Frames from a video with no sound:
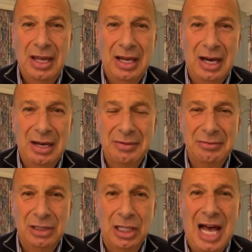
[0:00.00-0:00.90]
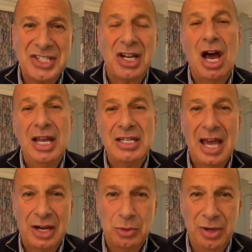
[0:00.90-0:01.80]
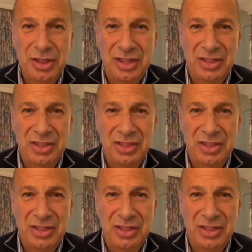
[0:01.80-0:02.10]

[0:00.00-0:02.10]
uh, lost contact with